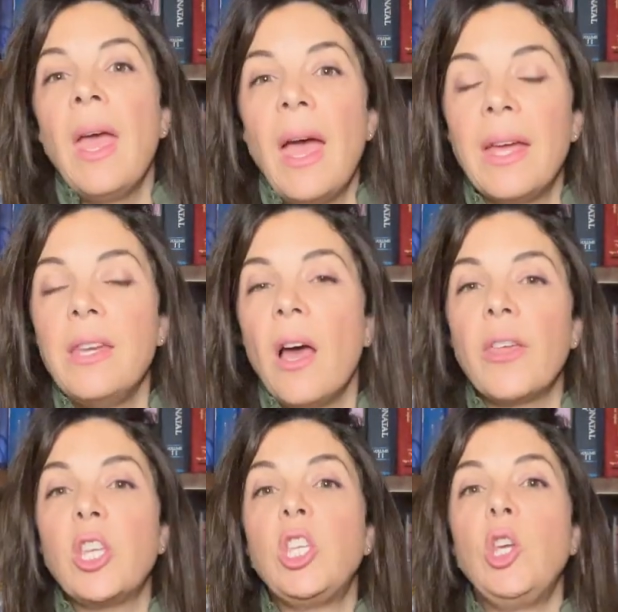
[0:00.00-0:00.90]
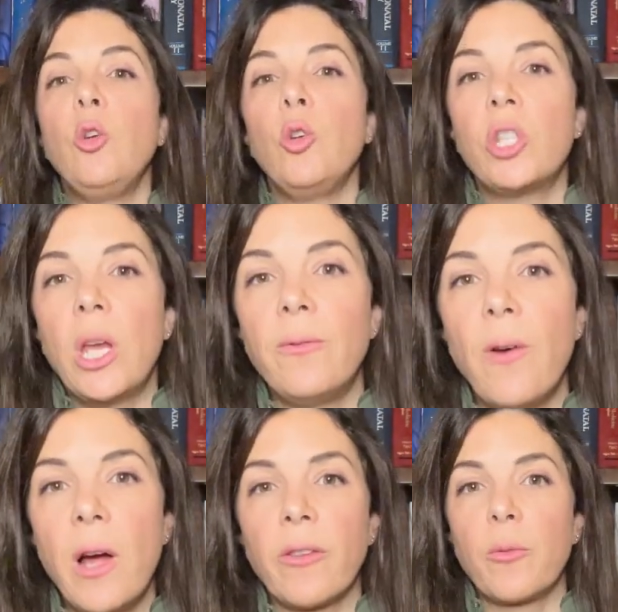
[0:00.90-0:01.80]
Another huge
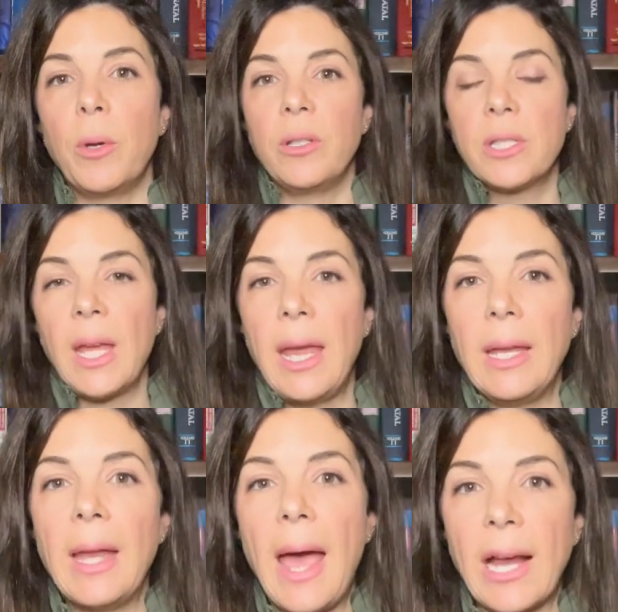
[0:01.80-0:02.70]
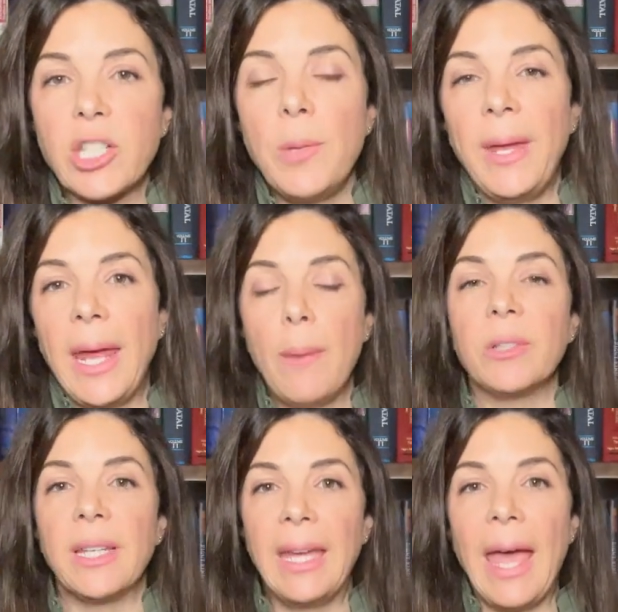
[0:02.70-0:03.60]
advancement in actually being
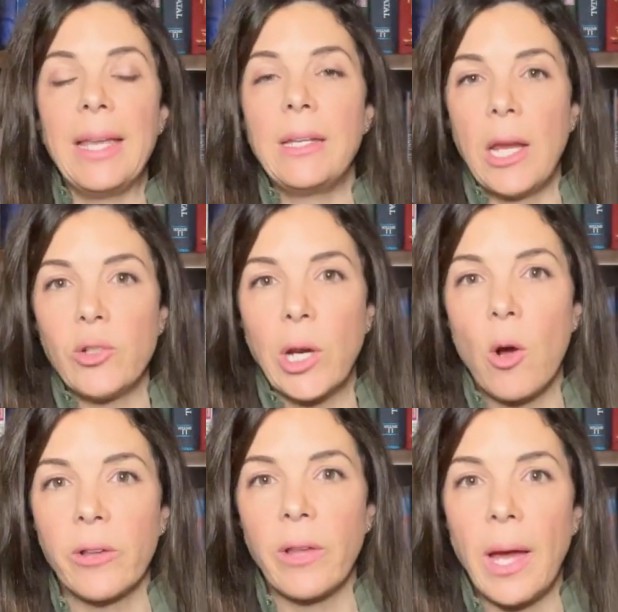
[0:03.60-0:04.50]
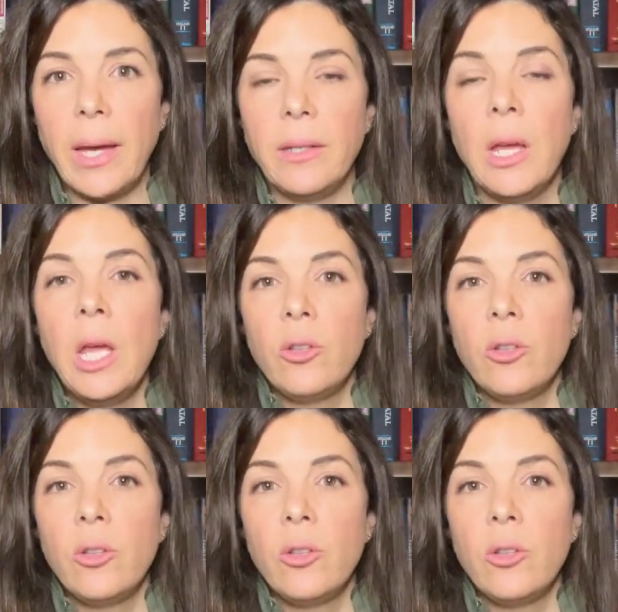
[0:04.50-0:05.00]
able to get nitric oxide